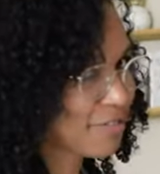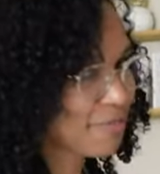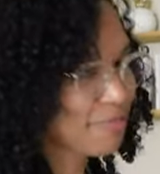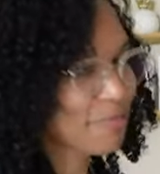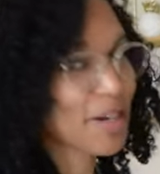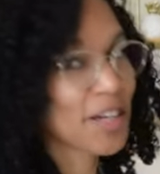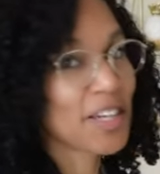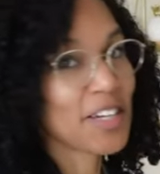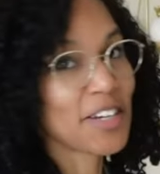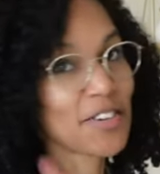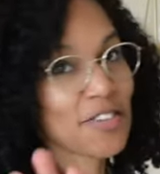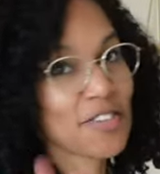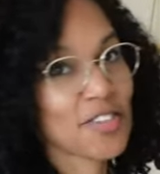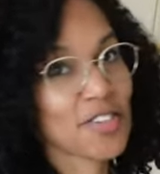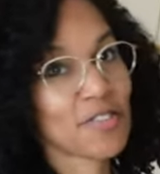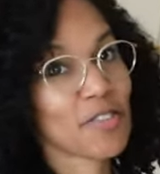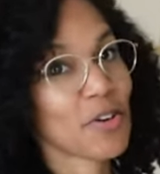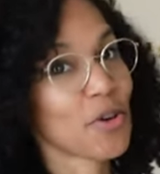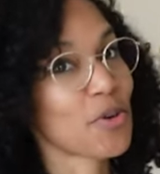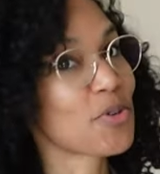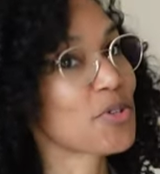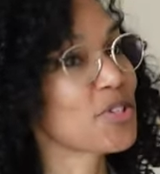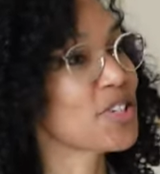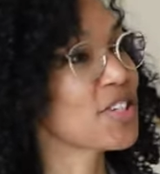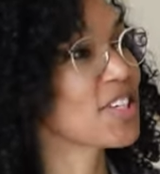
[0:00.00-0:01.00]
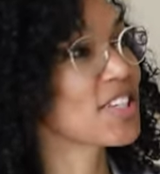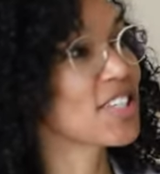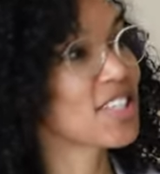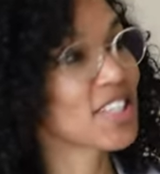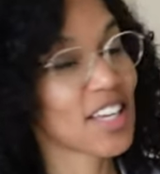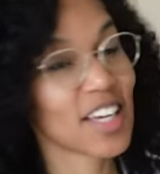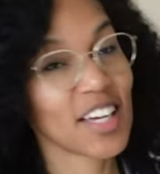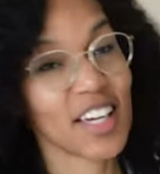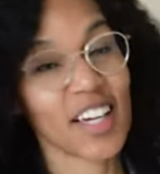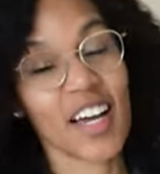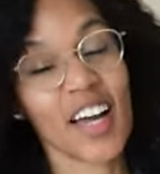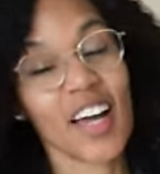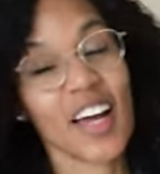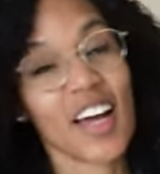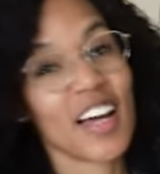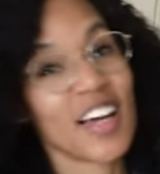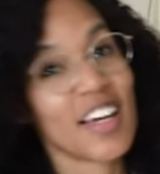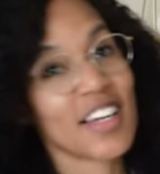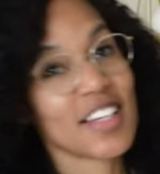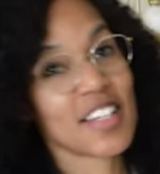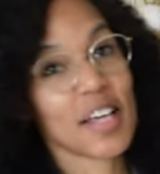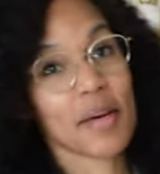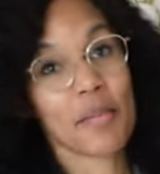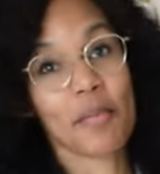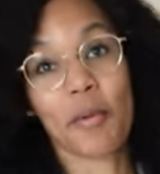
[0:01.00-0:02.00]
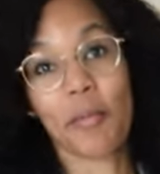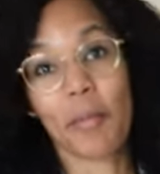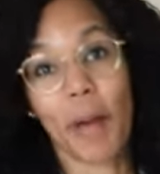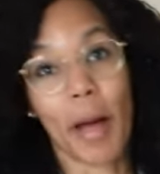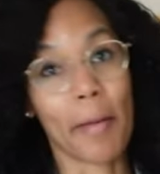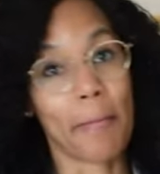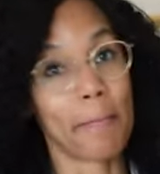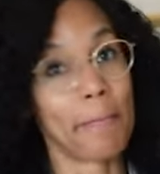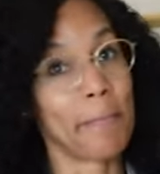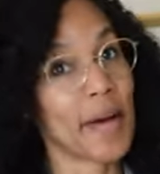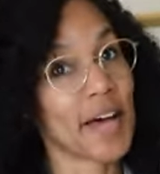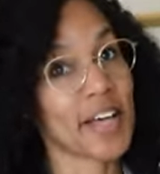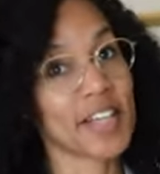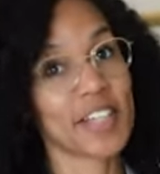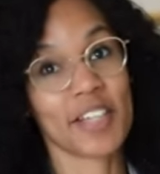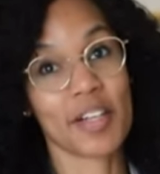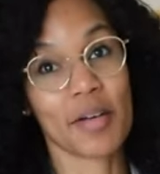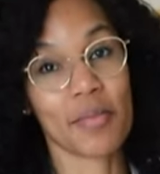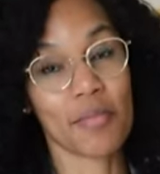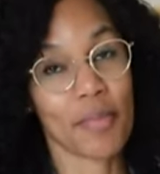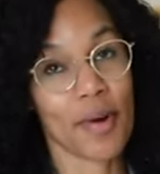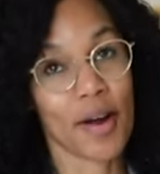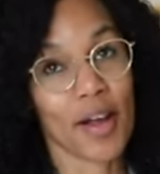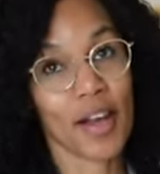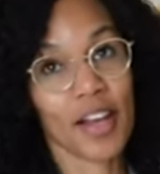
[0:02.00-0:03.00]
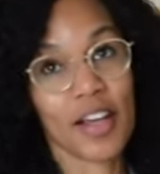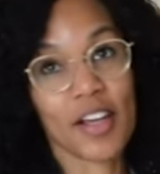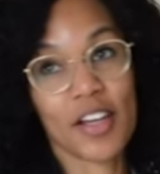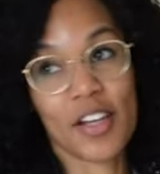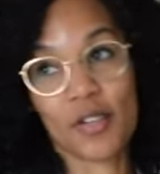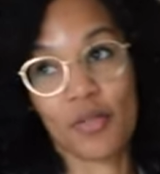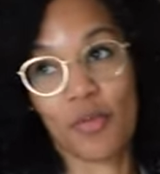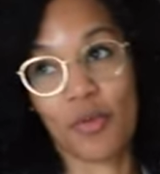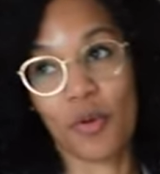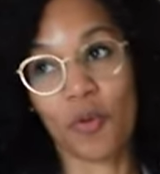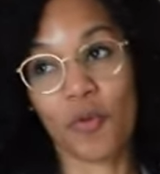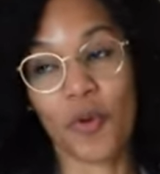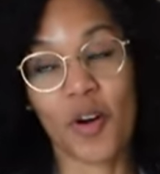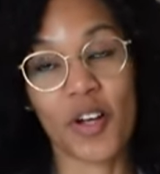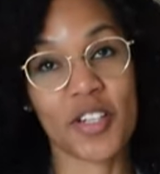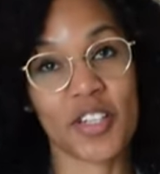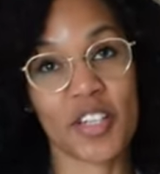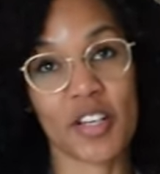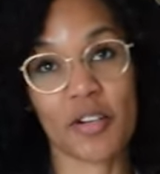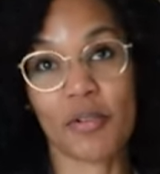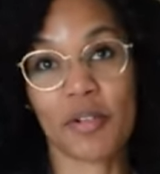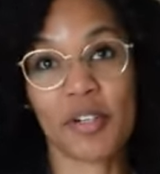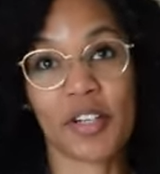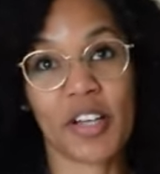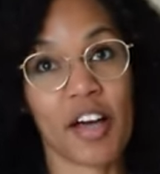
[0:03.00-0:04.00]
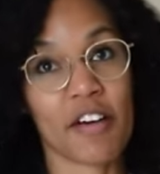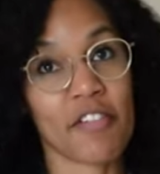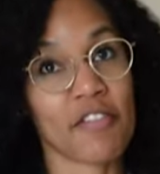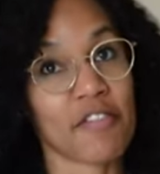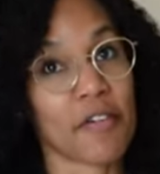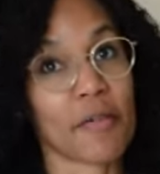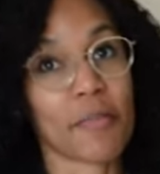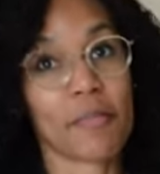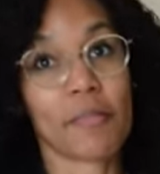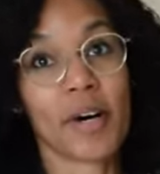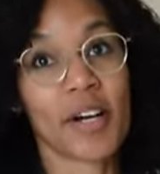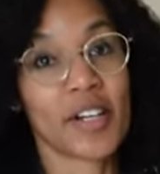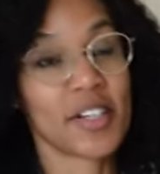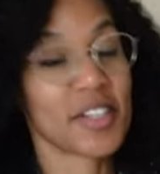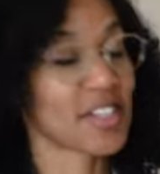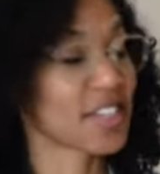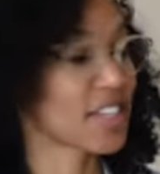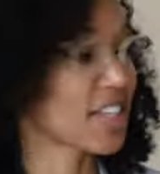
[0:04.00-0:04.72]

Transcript: My years of hostessing, some of my best umbrellas were ones that were left for months